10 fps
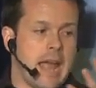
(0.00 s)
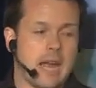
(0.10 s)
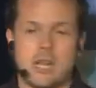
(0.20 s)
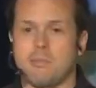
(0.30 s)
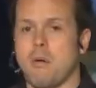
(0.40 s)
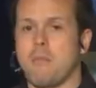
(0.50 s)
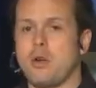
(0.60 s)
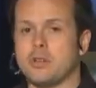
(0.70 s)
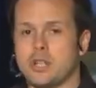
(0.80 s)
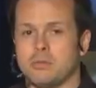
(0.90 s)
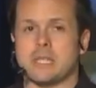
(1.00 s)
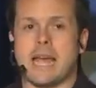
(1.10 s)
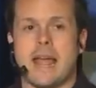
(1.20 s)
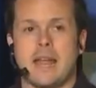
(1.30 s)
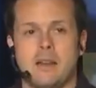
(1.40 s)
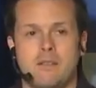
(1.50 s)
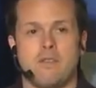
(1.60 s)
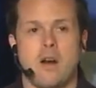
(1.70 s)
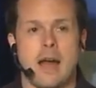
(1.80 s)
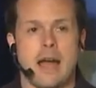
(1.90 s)
how do you promote and retain and
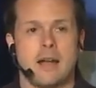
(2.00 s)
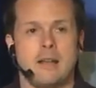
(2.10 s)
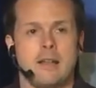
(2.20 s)
fire.